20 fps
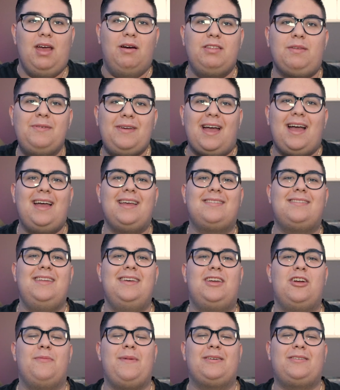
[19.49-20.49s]
Hey, what's up guys,
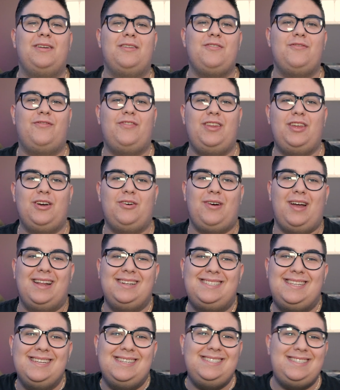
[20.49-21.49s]
Snake here, back in another video,
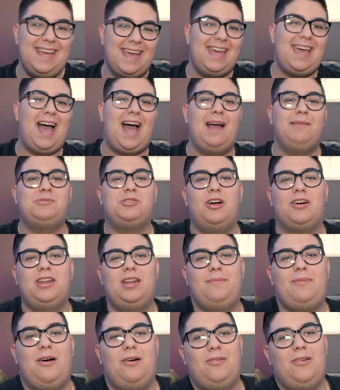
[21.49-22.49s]
and today I'm
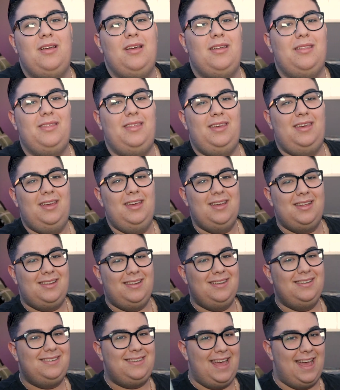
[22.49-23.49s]
talking about the
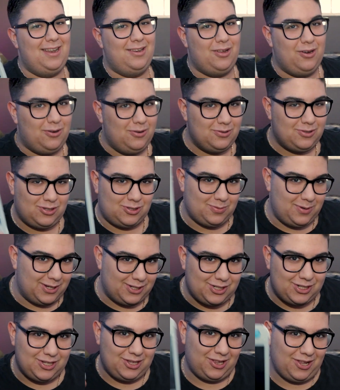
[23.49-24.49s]
Nintendo
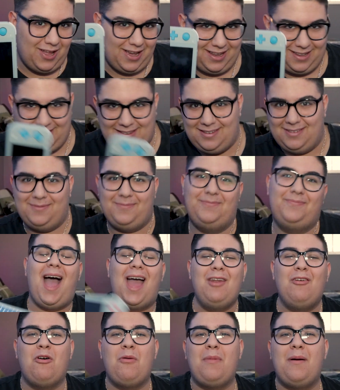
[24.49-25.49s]
Switch Lite.
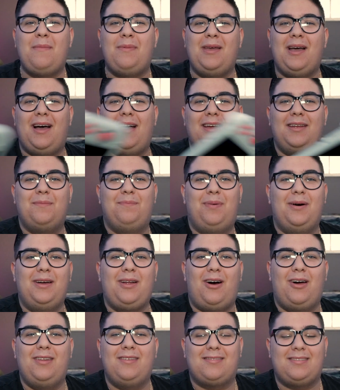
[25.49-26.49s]
I know I'm a bit behind,
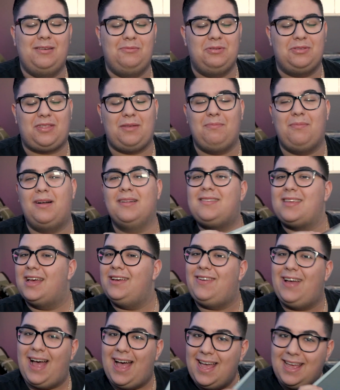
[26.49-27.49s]
but honestly, with the months
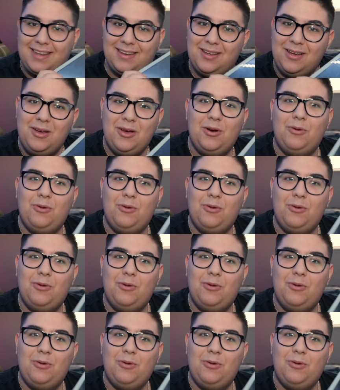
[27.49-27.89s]
I've had